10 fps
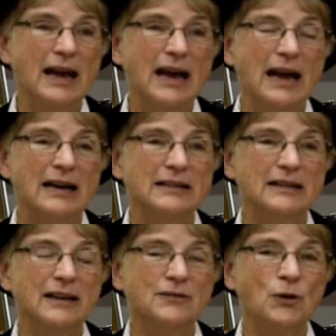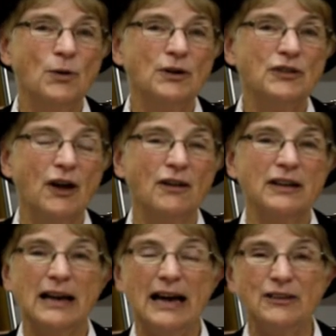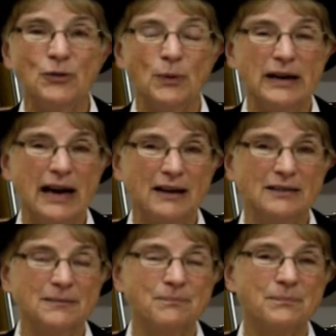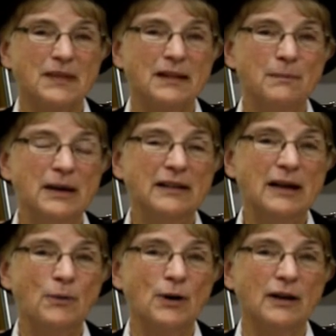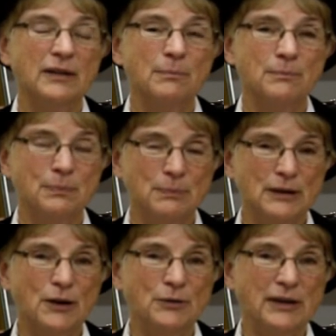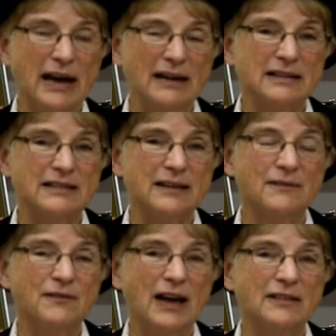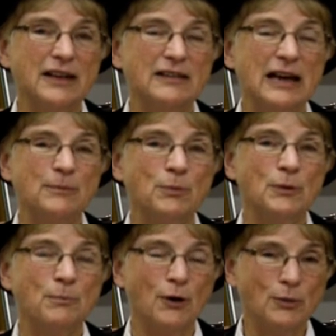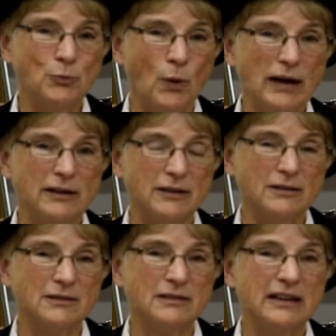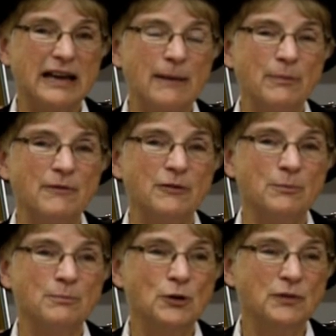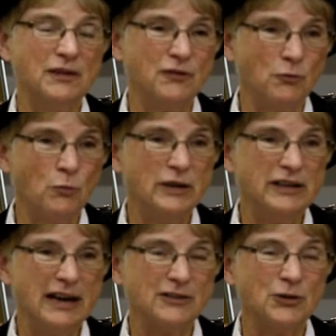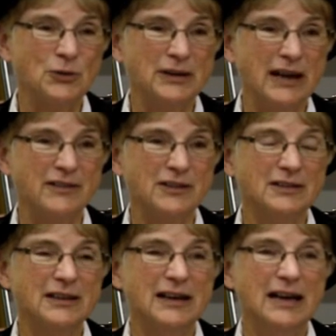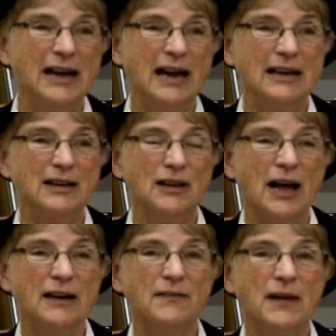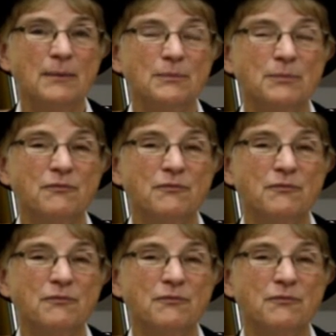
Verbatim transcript: And of course, all the lights went out. The men that were on the below decks found that they put barbed wire to keep them from moving from one deck to another. And a lot of them